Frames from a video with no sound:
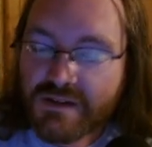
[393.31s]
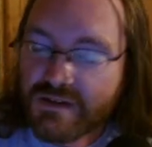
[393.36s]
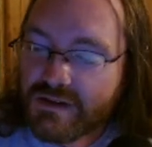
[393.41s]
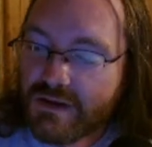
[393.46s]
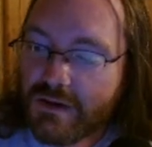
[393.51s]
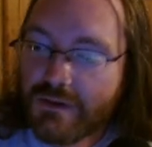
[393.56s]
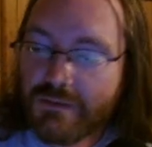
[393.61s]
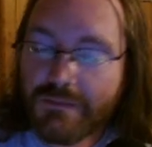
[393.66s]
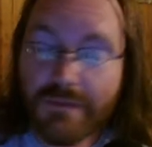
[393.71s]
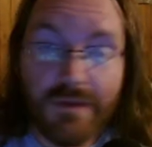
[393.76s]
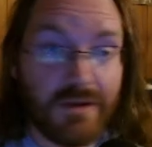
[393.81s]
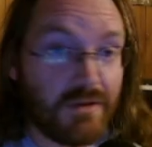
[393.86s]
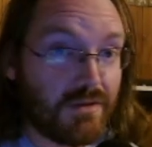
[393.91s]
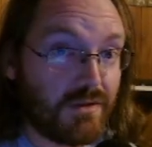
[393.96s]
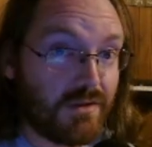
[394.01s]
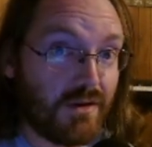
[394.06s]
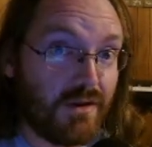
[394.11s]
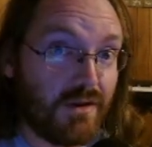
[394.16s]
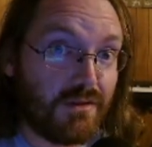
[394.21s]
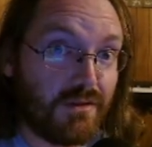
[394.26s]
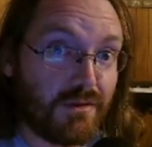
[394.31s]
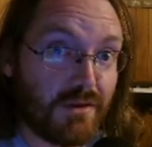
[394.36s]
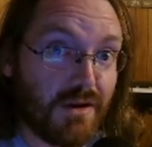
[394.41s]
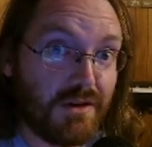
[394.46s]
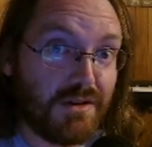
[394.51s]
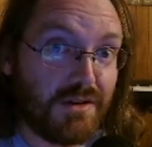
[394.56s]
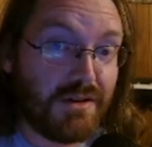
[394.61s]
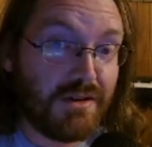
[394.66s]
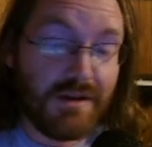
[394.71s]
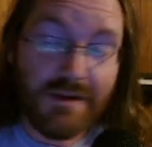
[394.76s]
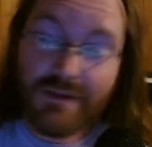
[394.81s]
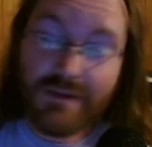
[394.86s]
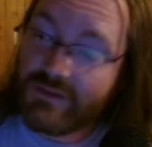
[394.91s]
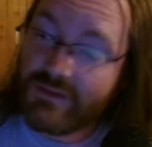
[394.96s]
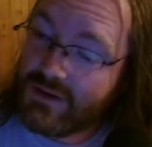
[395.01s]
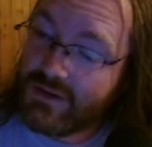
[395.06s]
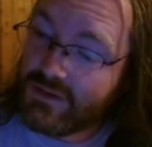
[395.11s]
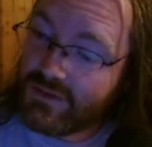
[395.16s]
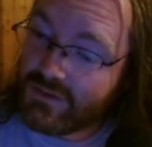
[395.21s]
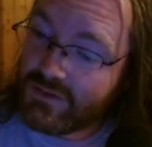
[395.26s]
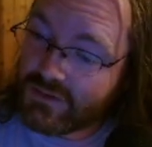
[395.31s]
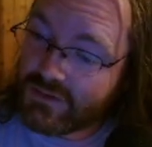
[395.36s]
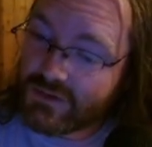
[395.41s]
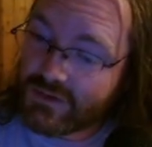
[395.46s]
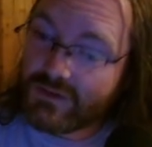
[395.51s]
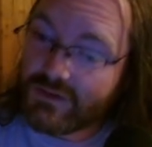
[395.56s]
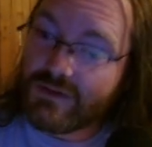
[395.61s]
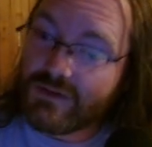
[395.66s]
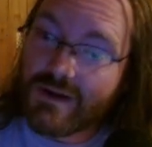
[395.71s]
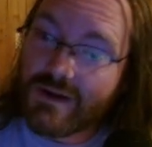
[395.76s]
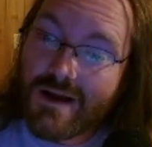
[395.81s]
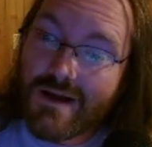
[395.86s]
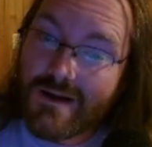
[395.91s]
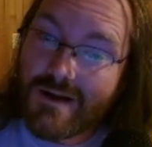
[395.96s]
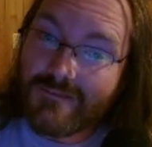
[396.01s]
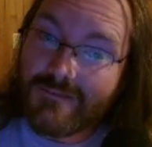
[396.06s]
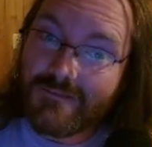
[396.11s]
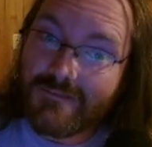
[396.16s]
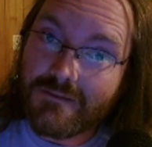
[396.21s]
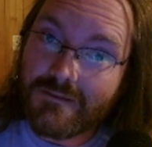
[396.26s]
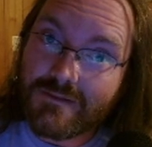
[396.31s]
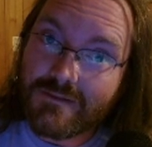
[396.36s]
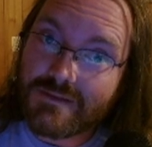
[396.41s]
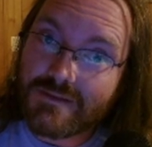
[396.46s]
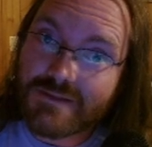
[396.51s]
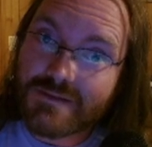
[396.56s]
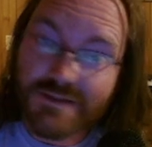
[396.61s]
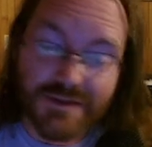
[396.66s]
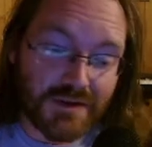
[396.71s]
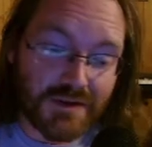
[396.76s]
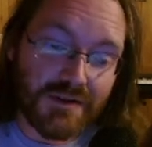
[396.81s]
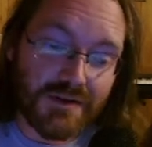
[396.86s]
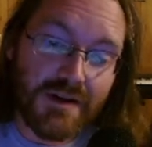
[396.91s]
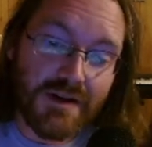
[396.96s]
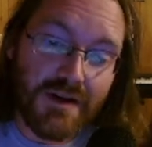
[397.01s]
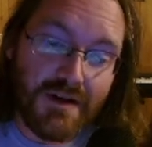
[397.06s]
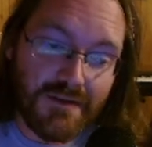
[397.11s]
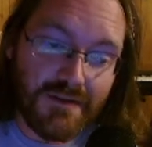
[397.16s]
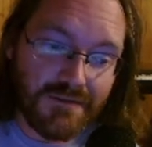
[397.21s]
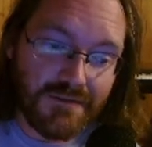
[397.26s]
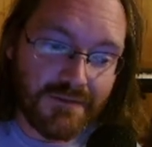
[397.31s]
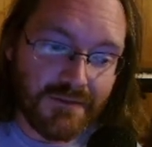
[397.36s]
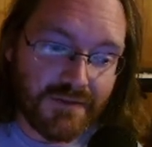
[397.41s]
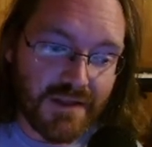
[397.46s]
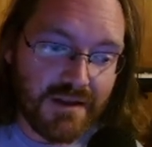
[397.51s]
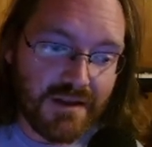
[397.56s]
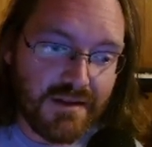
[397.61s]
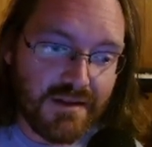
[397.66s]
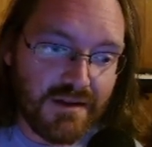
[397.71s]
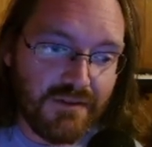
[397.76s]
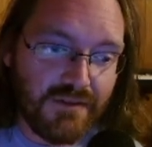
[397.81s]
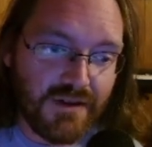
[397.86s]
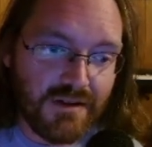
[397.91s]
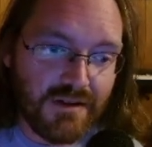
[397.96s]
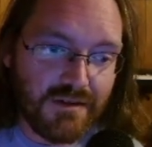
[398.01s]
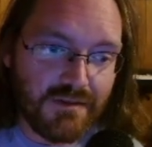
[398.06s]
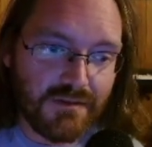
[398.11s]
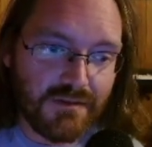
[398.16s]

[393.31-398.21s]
You know, it's right in. It's starting off. With that dividend.